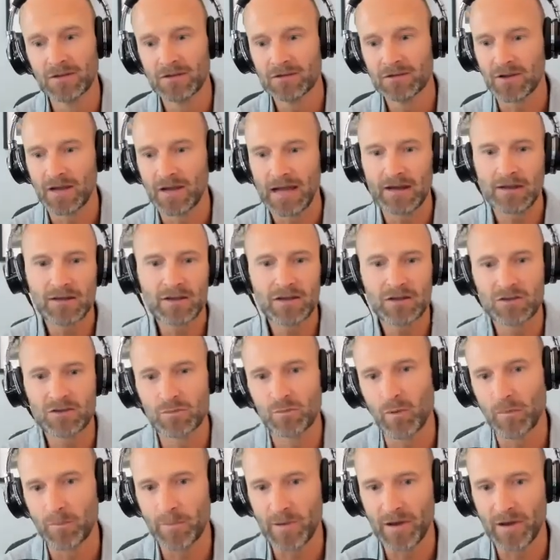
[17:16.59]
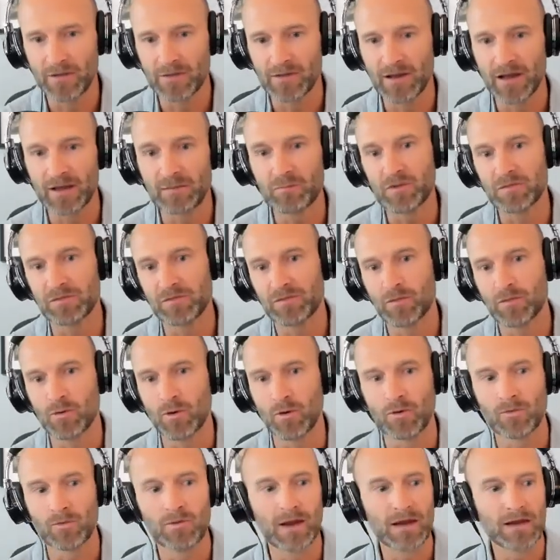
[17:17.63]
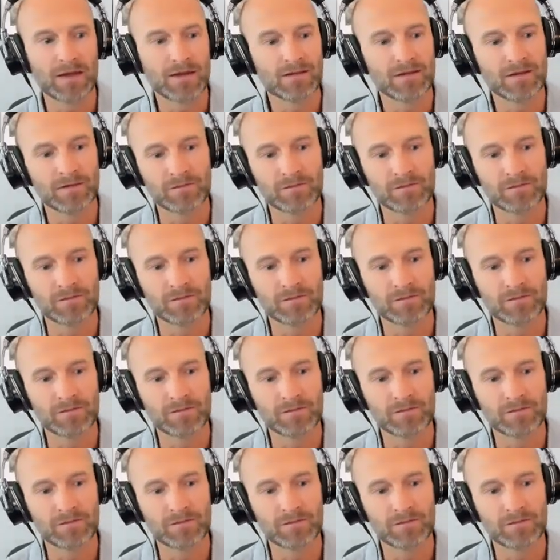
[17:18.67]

So how can you prepare the night before, right?